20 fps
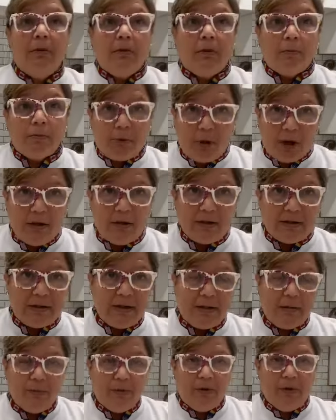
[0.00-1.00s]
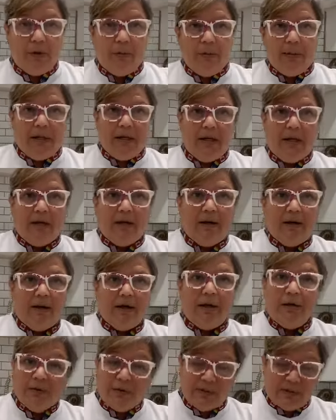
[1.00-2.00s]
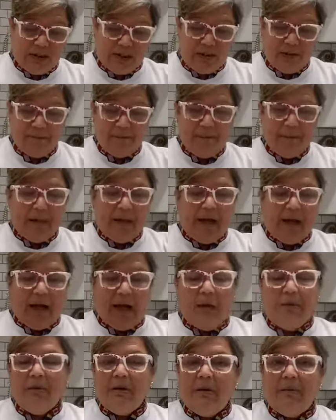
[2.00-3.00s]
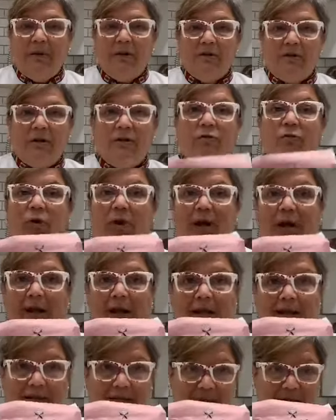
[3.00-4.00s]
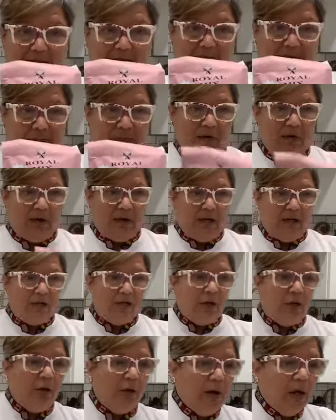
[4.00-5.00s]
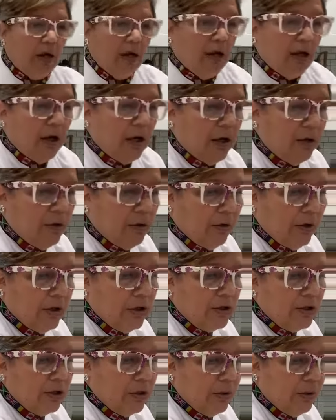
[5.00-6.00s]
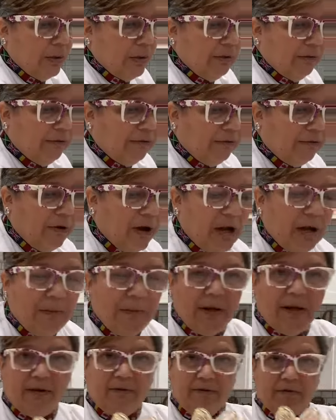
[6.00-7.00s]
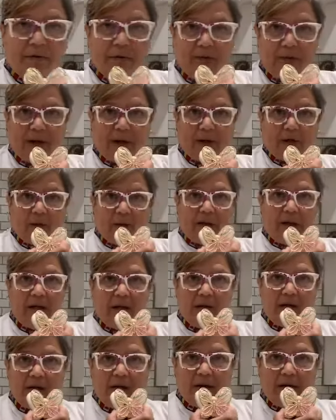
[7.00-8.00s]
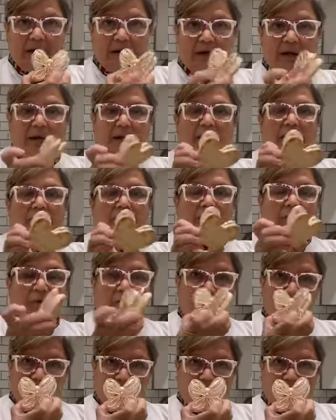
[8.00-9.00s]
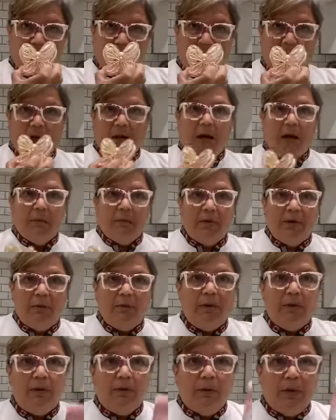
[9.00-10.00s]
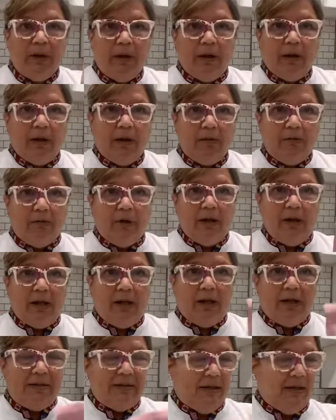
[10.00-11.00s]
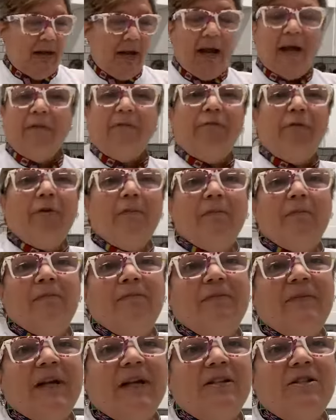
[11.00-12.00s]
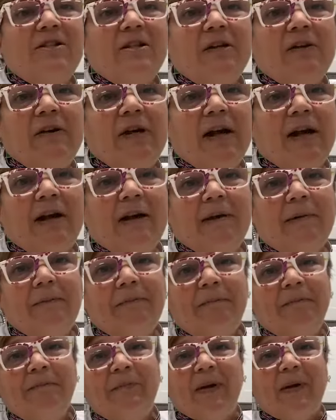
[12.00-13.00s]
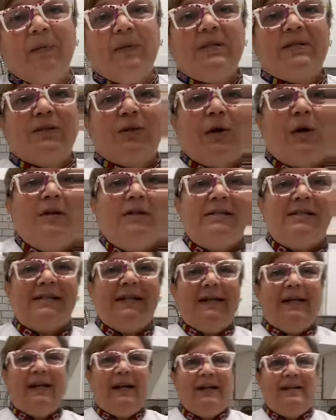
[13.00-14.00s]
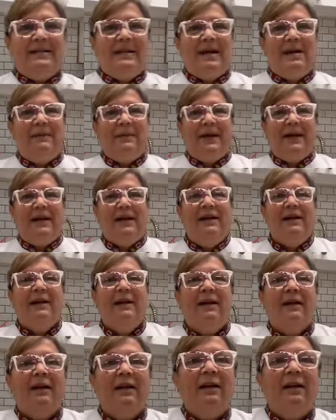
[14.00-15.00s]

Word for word: some of the products that I'm going to be uh, using. I'm going to be using royal icing. Okay, so in order to do the framing for my cookie, for this cookie, I'm gonna be doing a royal icing. Hi from Nigeria, Wisconsin. Hey, Debbie.